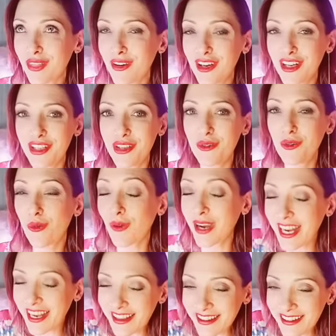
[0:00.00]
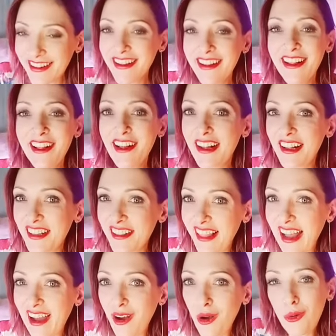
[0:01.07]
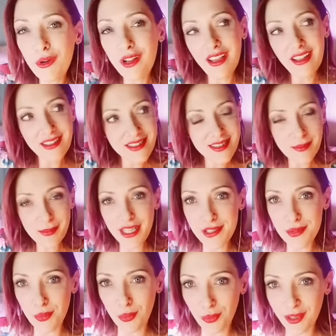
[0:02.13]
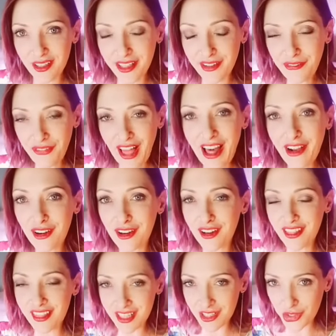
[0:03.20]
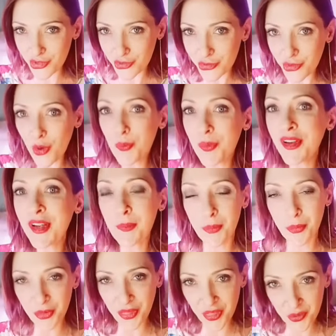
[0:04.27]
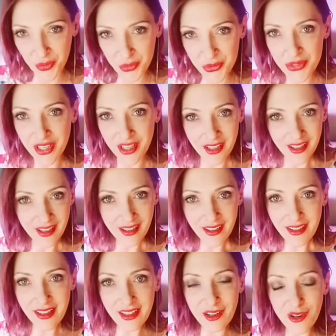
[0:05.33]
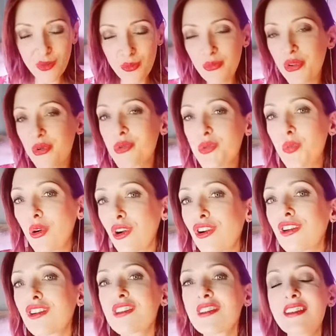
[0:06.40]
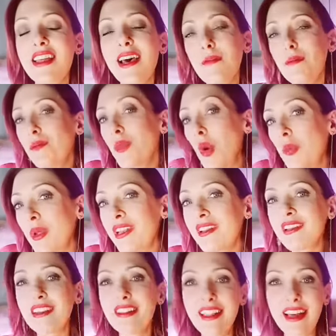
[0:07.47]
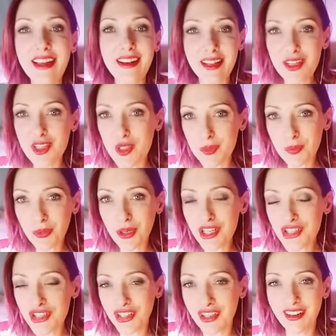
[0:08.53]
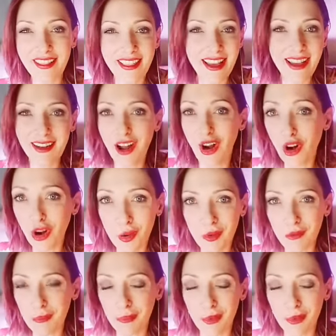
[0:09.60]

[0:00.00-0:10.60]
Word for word: thought you'd read it aloud and somebody's really flattered that you'd open up with those you know, those words, that moment, that expression, that heart